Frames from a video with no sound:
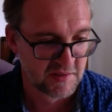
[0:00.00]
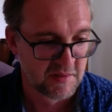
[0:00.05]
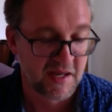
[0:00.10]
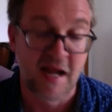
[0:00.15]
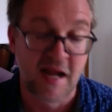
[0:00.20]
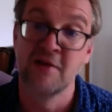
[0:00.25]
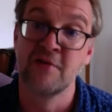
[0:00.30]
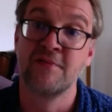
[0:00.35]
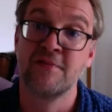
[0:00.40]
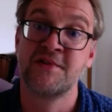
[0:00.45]

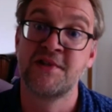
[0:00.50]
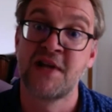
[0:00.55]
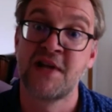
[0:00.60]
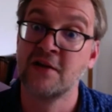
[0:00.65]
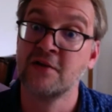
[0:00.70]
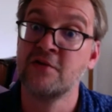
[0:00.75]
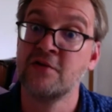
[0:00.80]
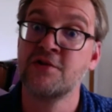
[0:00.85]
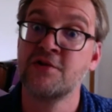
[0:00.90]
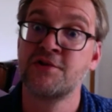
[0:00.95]
kind of
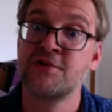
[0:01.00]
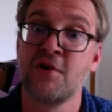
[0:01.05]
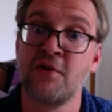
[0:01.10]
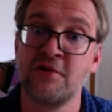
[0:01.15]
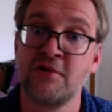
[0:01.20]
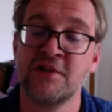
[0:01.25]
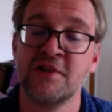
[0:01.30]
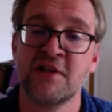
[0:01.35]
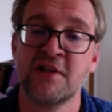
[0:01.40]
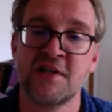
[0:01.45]
telling your
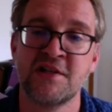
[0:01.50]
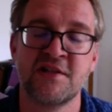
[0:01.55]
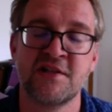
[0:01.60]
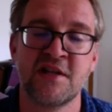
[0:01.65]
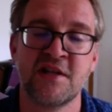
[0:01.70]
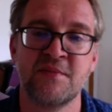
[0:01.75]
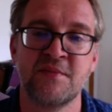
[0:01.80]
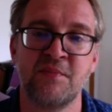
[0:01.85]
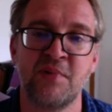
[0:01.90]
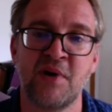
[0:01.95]
story
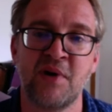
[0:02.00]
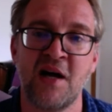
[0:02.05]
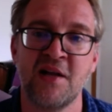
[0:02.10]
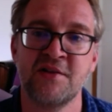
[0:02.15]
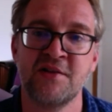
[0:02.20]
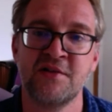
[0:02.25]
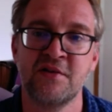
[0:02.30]
as a brand,